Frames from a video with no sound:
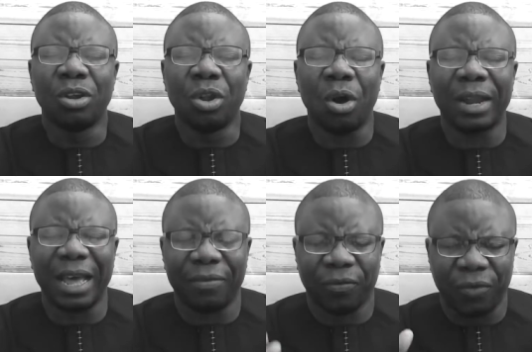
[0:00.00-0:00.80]
Lord,
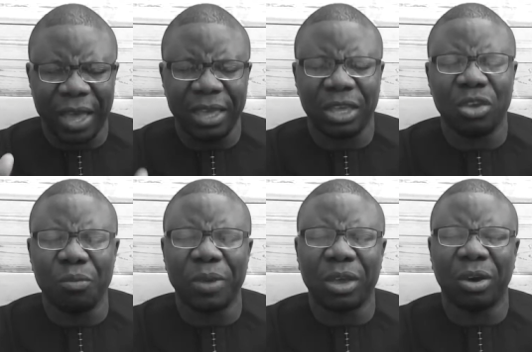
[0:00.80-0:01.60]
I thank
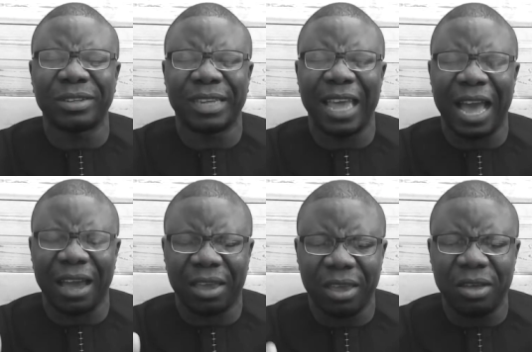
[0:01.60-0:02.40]
you because they
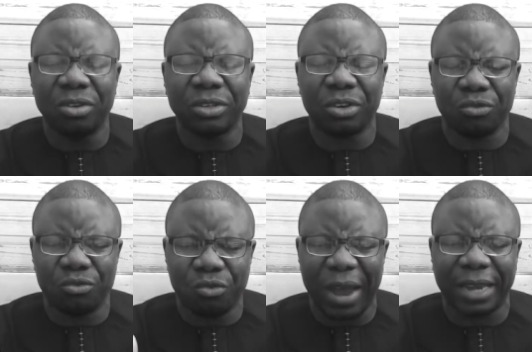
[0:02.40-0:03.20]
are healed
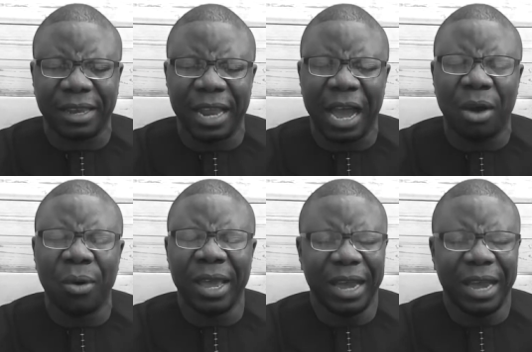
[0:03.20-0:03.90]
right now